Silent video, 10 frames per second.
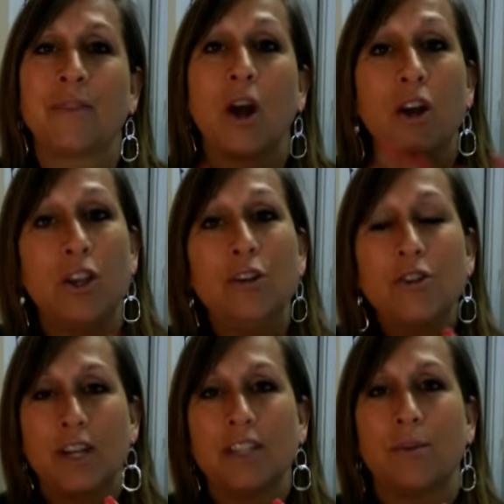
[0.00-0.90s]
Are you
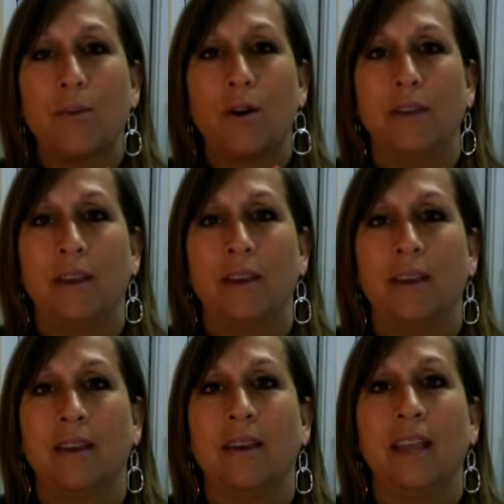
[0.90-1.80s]
trustworthy?
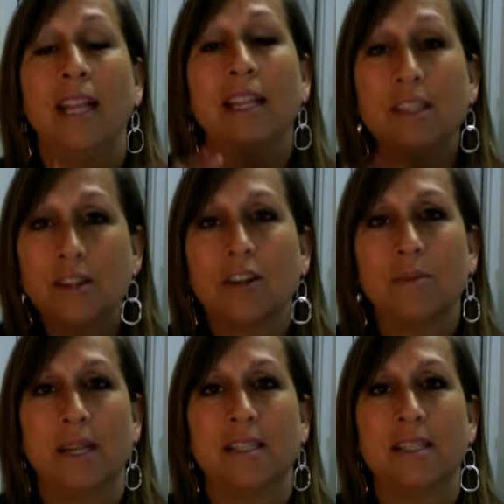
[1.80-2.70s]
in the
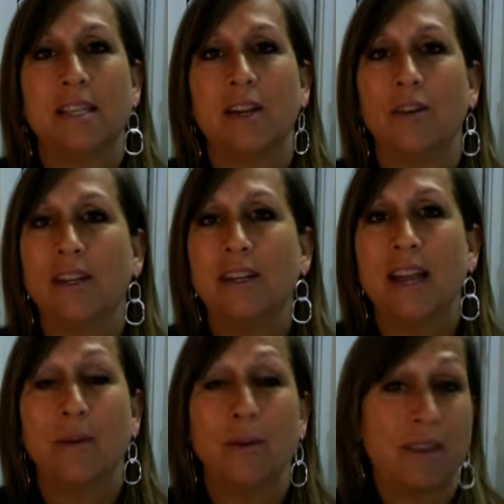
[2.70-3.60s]
circumstances that you're in
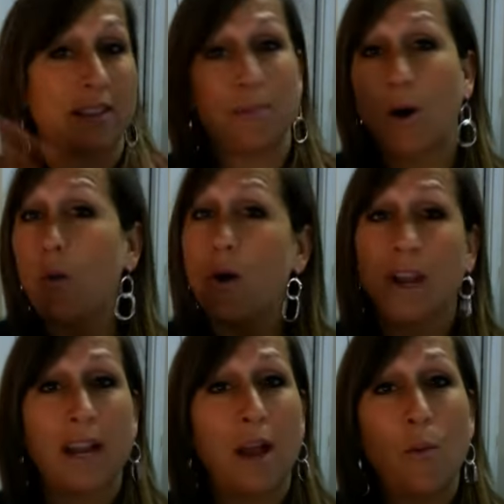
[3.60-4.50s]
today, without them all
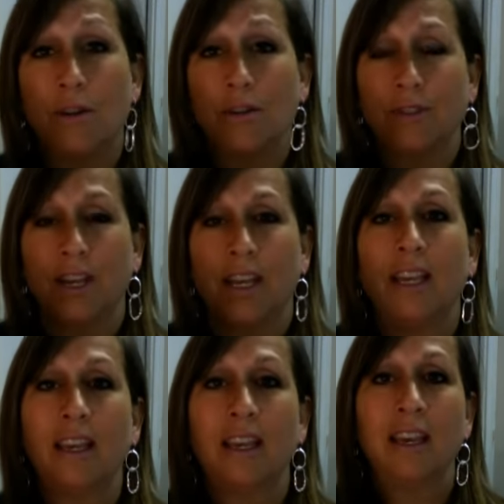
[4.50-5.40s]
working out wonderfully,
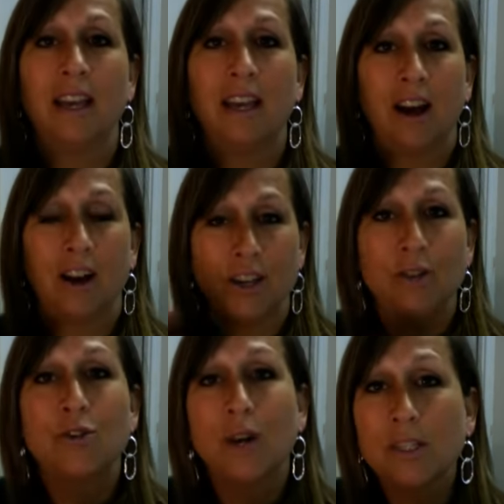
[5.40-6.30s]
are you
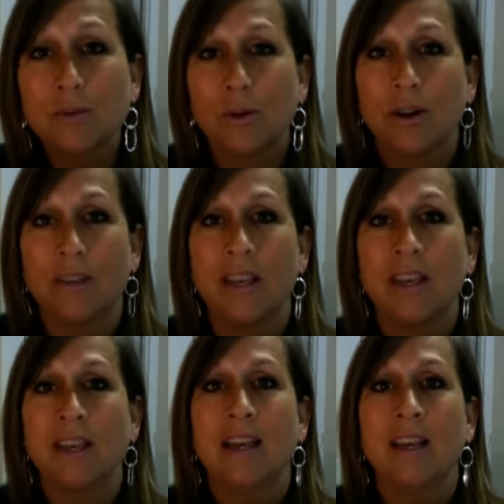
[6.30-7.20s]
trustworthy
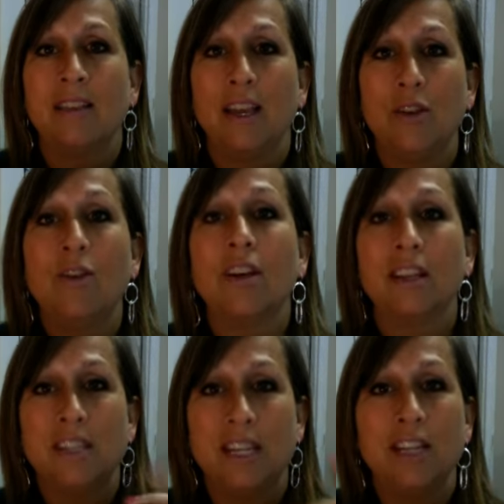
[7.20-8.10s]
that you can
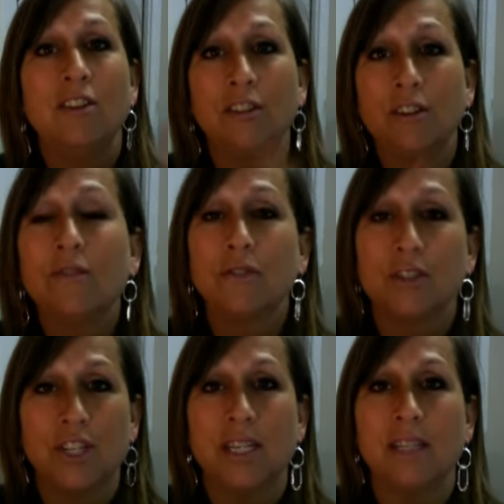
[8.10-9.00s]
continue to look for
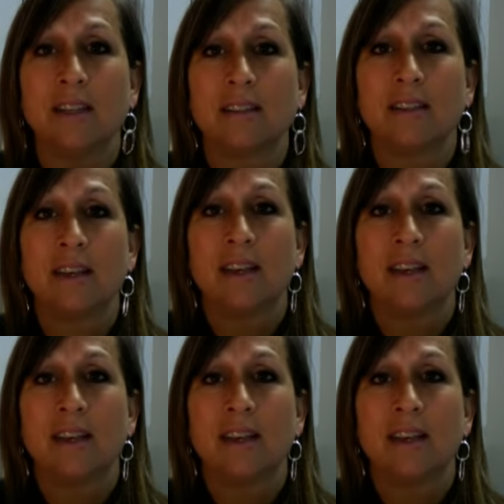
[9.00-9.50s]
Jesus